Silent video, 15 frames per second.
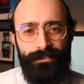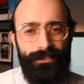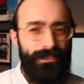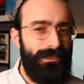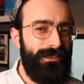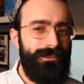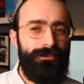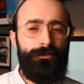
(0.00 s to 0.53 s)
a
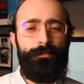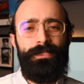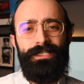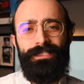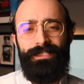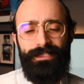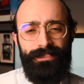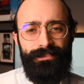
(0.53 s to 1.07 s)
little
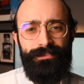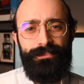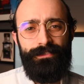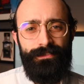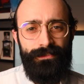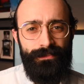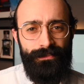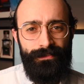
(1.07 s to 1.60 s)
bit
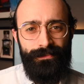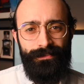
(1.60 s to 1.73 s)
easier?